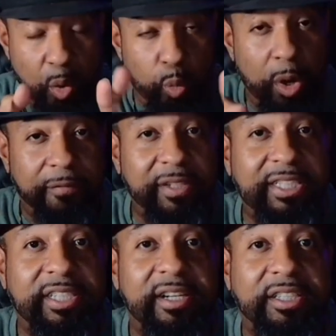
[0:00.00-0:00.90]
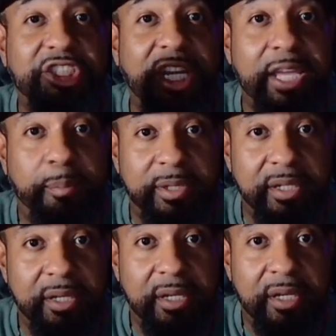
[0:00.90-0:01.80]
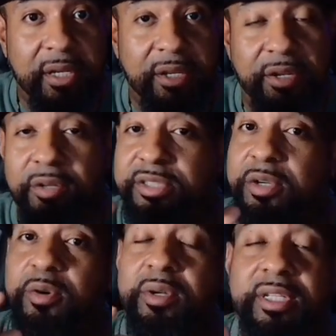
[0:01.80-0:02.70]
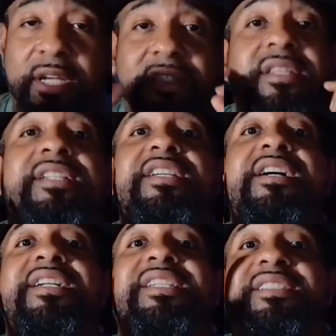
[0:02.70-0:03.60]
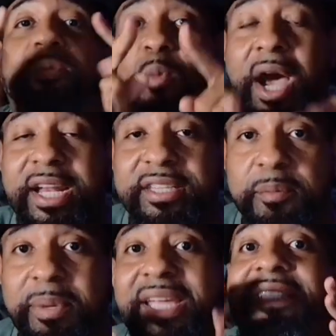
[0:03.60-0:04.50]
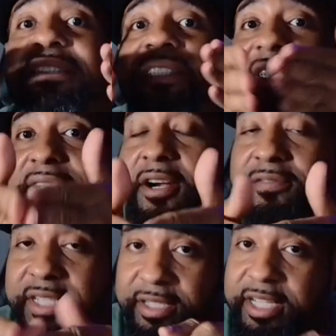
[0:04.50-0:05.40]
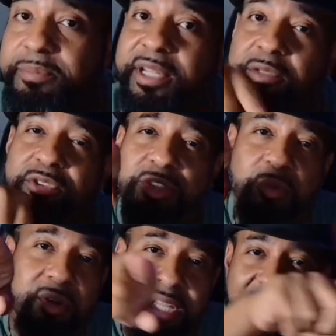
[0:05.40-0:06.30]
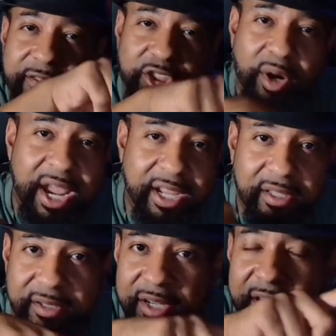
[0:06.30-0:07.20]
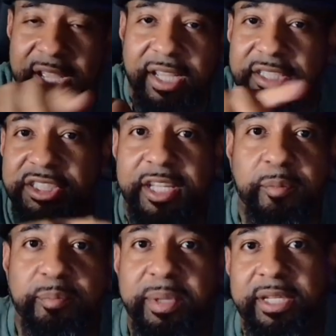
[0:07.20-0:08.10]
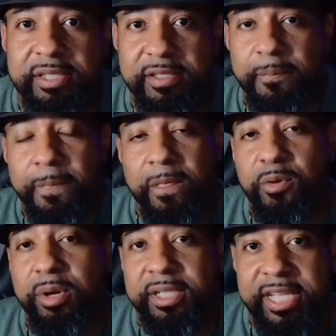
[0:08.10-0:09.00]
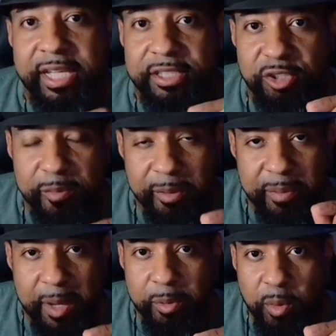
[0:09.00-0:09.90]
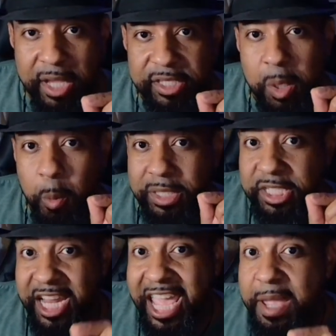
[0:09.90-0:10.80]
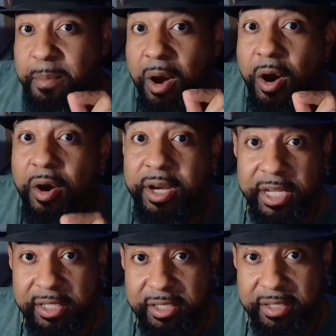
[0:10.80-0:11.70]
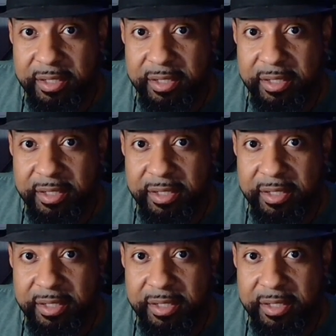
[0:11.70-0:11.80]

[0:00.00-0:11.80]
roughly tongue-shaped, so the tongue is wide at the base, curves at the tip. So that's what you want, kind of a triangular-shaped piece. You're going to take a strip of paper, write someone's name on it.